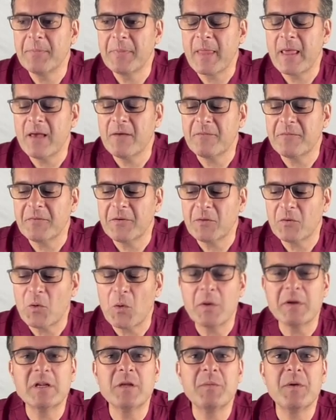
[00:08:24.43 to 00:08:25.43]
if they're
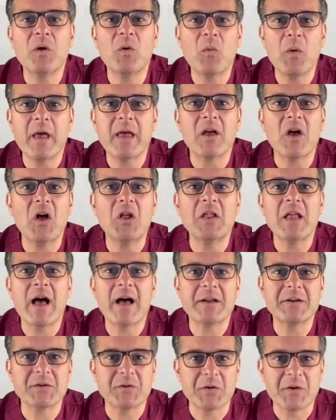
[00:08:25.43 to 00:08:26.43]
going to be awake a
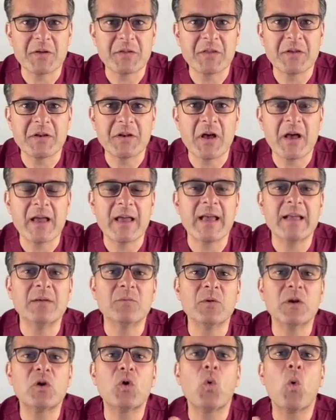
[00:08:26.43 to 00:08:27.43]
lot during the night and
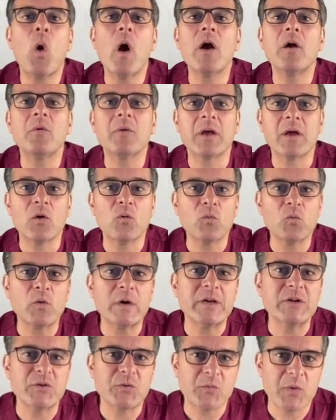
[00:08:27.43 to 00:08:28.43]
requiring
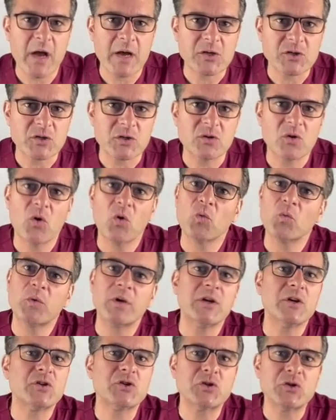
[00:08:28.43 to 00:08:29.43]
redirection or
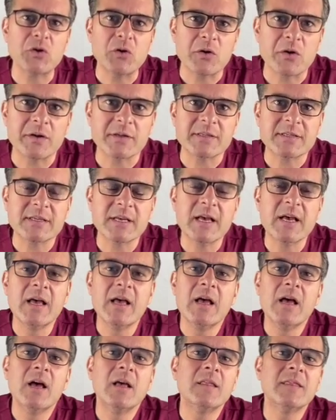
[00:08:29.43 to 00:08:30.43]
reassurance,
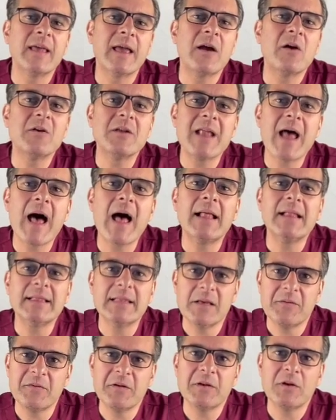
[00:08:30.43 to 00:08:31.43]
they are not
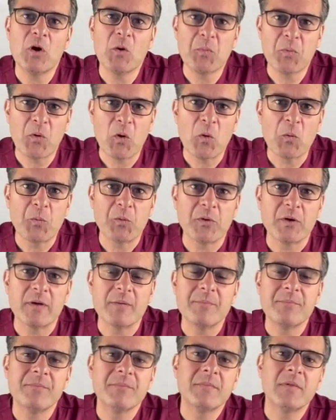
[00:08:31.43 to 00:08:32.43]
live-in
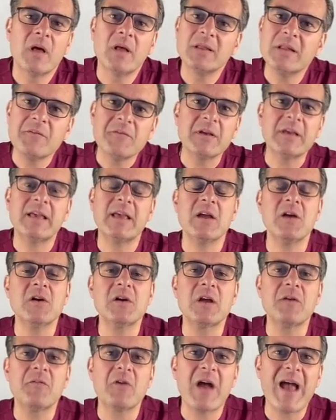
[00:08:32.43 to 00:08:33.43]
appropriate. A live-in
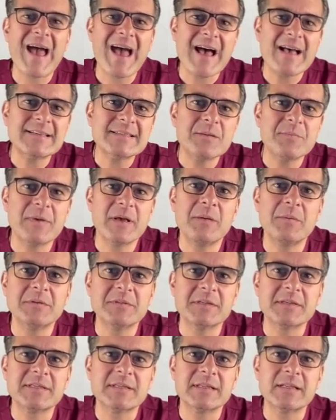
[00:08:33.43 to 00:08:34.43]
caregiver has to be able
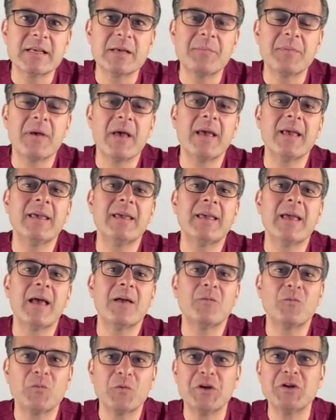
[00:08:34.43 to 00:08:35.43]
to sleep and
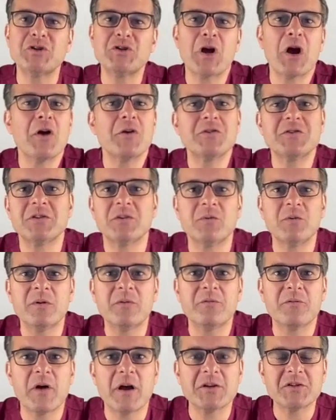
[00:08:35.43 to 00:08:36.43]
get recharged and
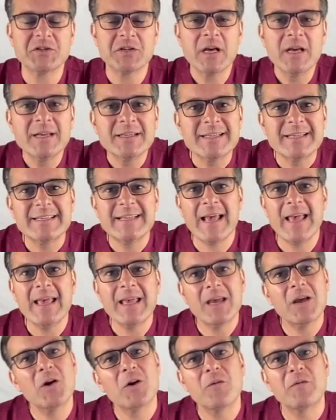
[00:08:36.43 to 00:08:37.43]
refreshed to take
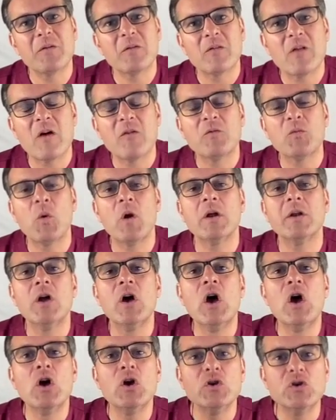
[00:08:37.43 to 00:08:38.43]
care of your loved one
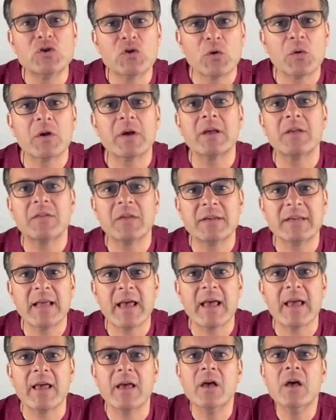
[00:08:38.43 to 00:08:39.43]
during the
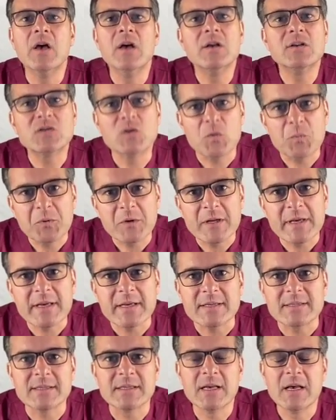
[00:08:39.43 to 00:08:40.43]
day. So
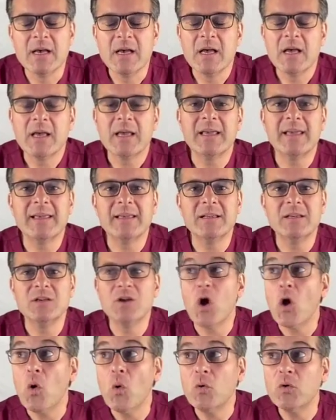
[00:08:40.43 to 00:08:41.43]
please,
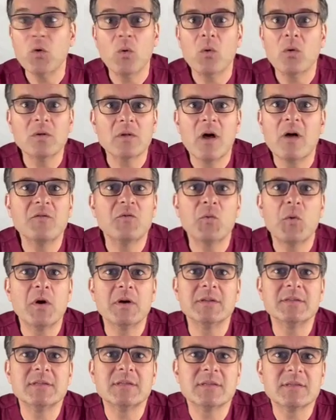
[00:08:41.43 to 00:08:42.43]
know your loved
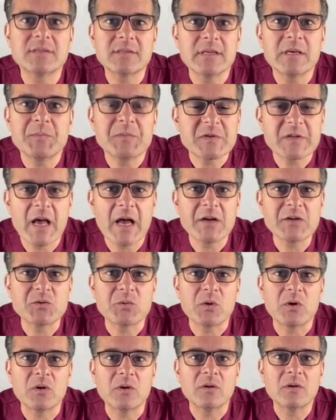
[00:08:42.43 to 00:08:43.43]
one's sleep
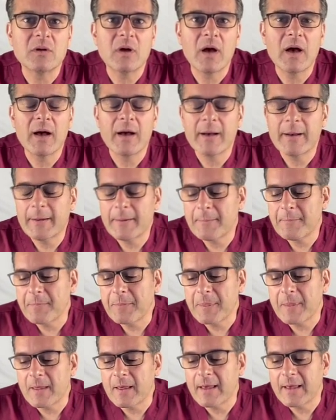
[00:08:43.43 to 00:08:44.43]
schedule.
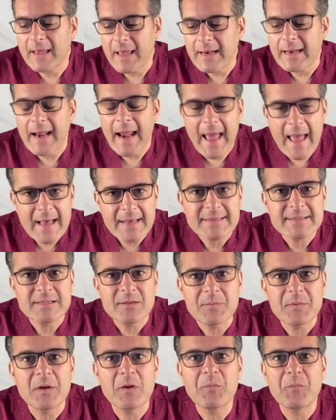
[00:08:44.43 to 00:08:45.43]
Again, it has to
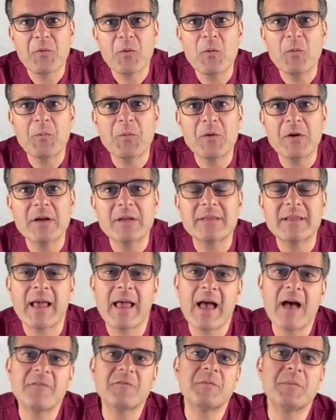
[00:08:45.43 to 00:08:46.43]
be appropriate. They
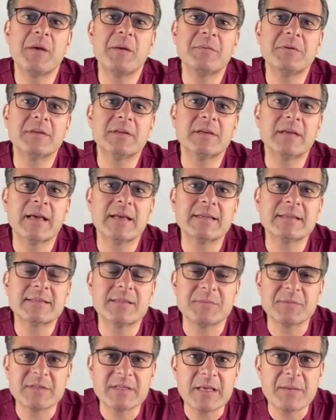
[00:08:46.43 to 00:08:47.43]
have to be able to get
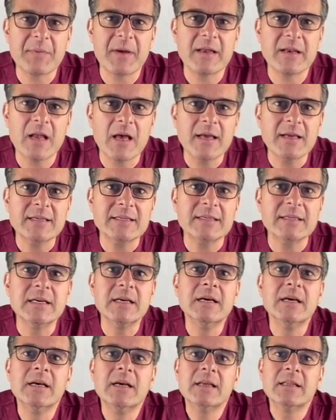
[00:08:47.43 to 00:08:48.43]
some sleep at night.
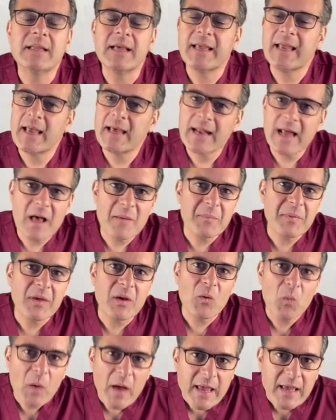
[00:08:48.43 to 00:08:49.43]
They cannot be
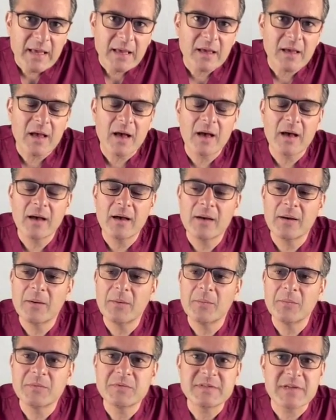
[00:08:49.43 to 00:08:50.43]
awake
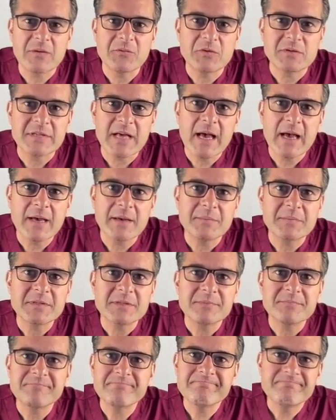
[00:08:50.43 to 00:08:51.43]
several
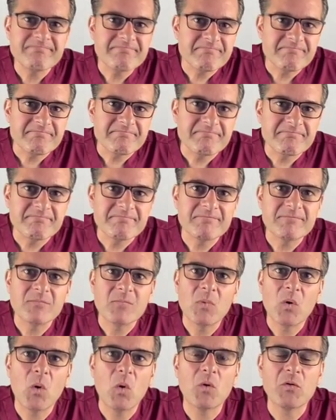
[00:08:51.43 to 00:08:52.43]
times,
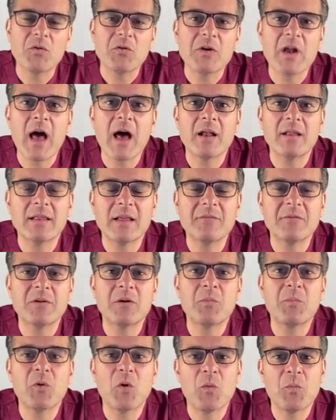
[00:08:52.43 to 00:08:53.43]
or they're not live-in
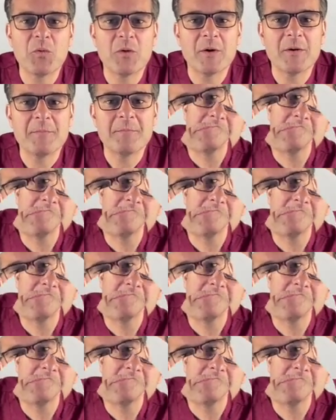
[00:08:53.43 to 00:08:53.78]
appropriate.